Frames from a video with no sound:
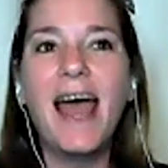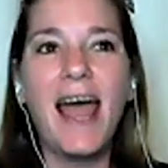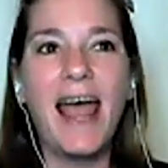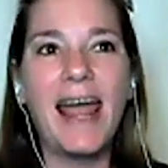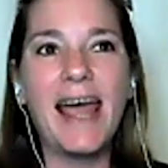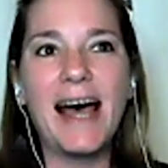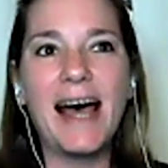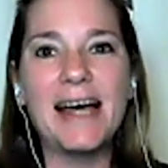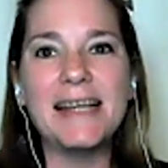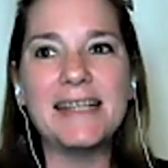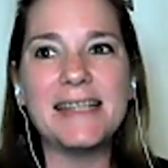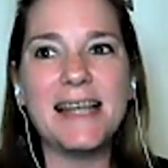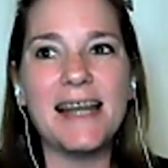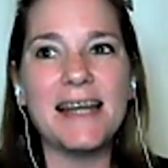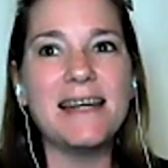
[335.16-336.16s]

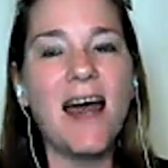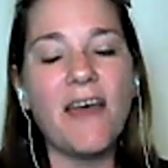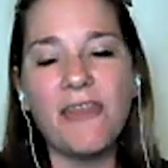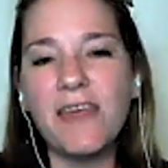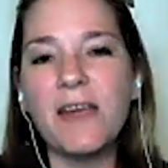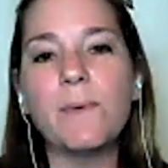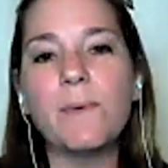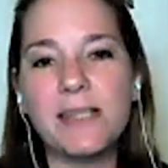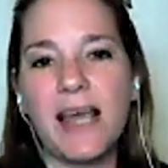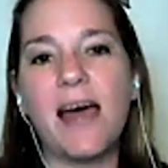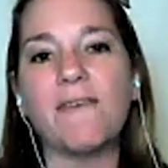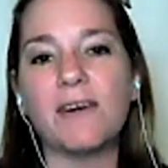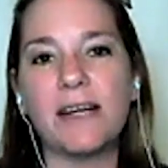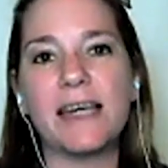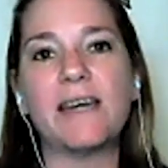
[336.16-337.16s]
And nothing was
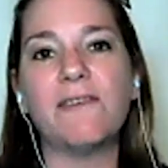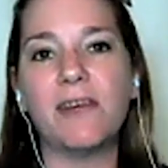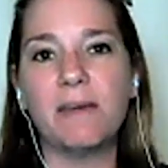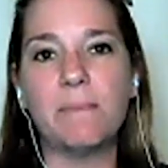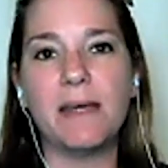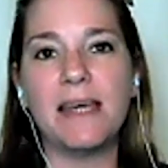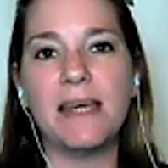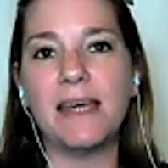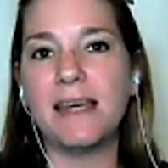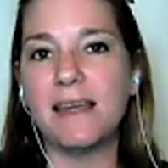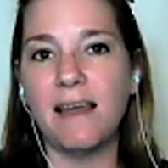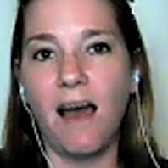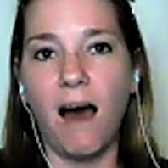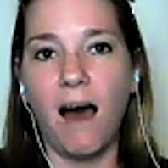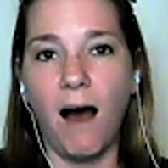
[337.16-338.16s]
ever giving me
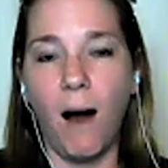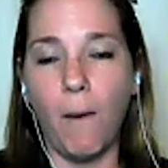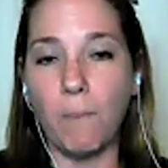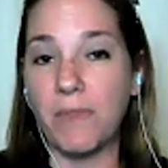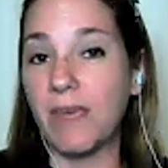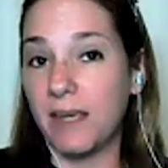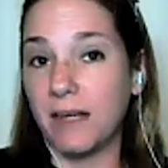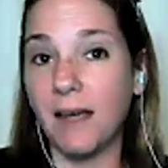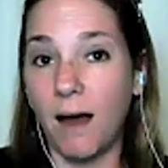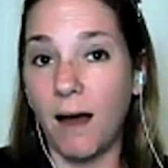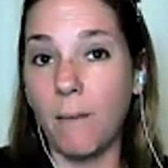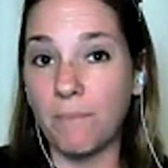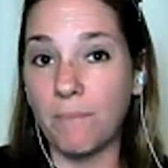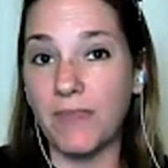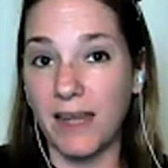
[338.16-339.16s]
uh, the
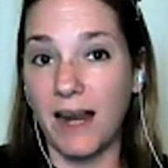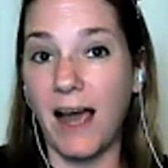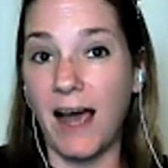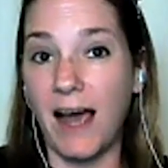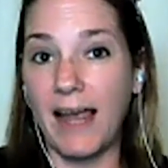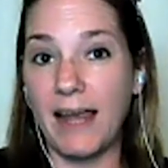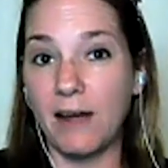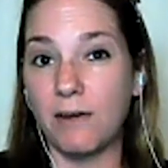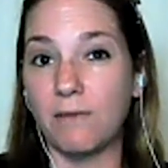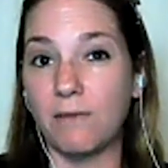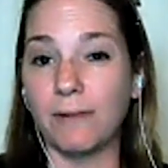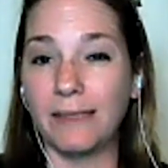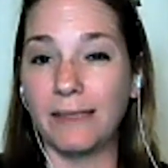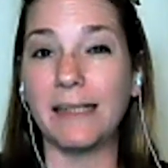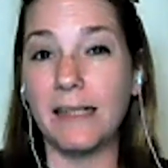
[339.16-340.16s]
income that I
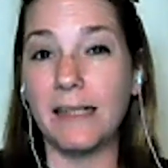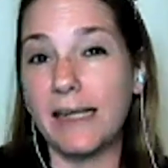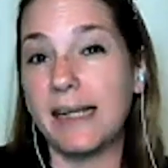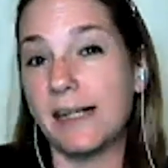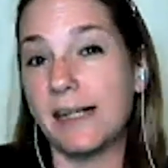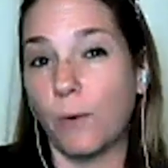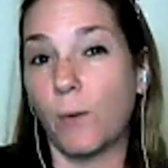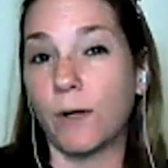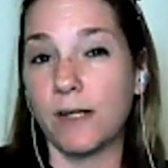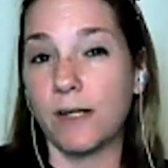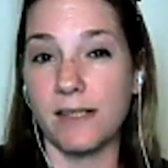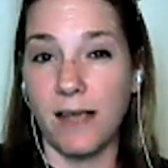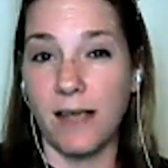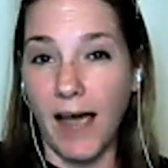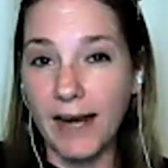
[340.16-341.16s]
really needed or
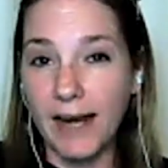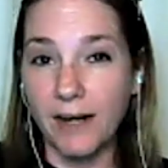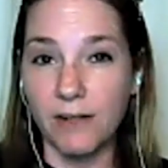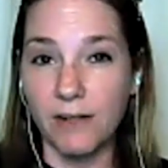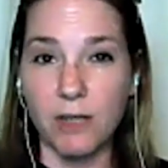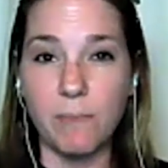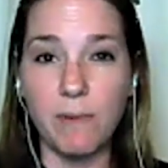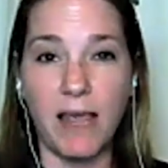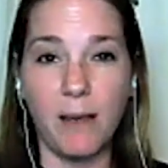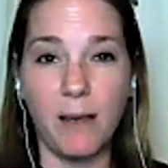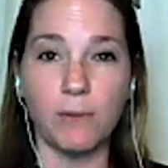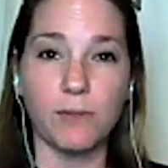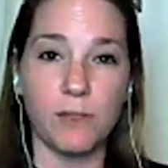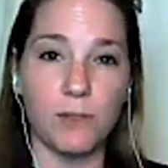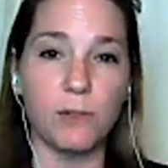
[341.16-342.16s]
desired to be
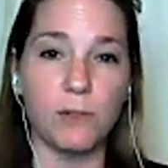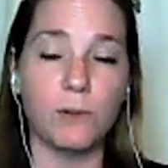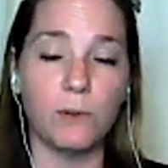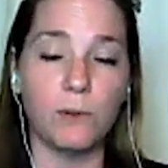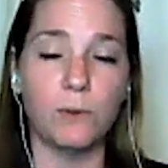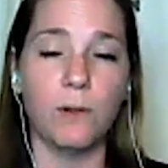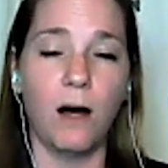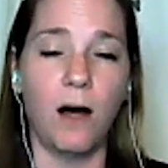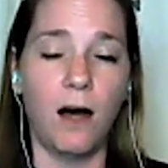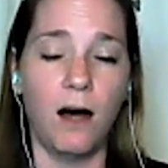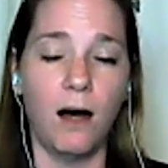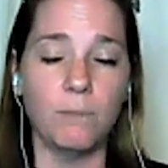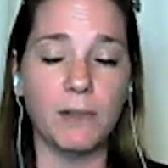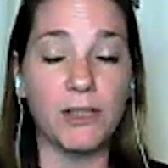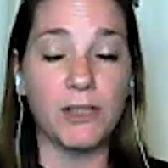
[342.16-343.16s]
able to
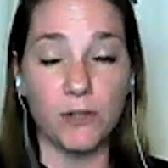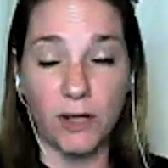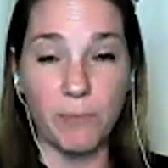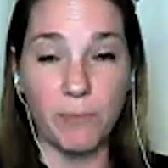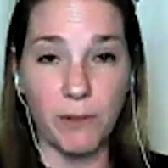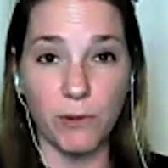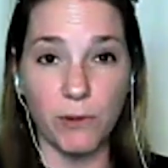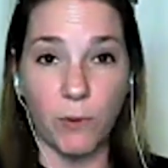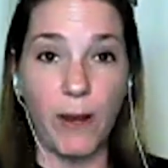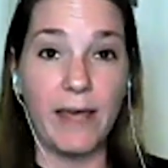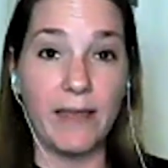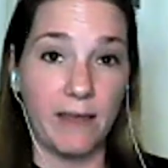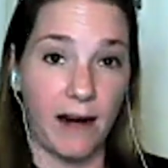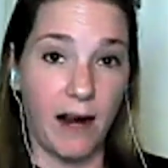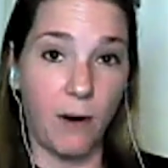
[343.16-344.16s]
um, contribute the way
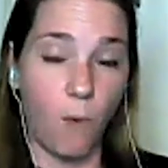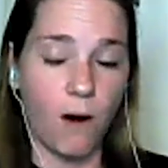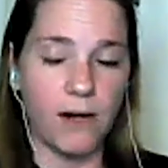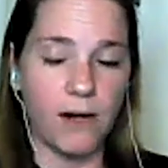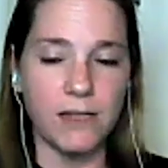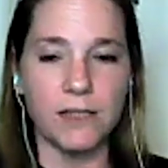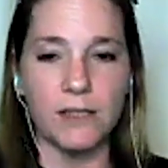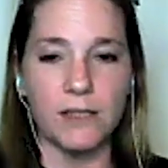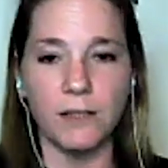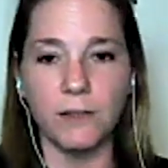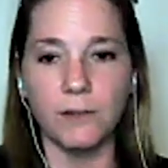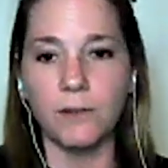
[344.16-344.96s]
that I wanted to.